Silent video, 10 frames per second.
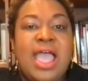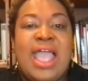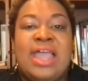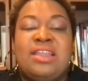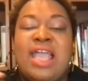
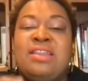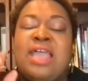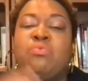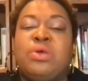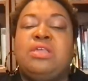And
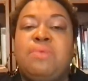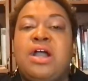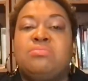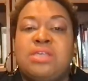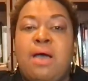it really
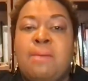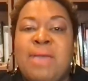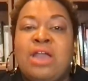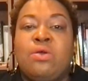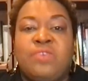becomes a
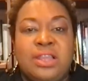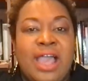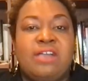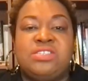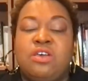matter of a
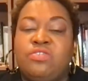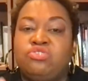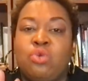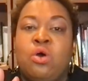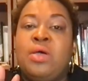lack of
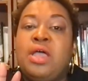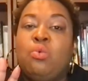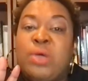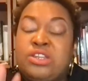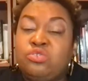self-control.
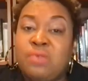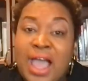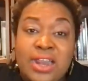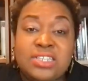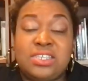We do
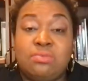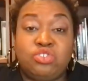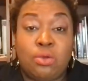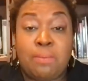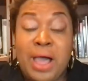not accept
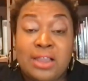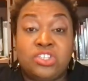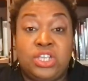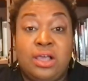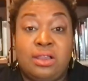your
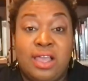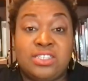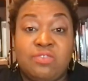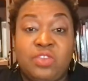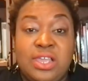apology
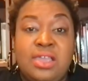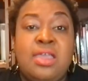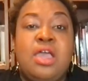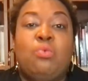collectively.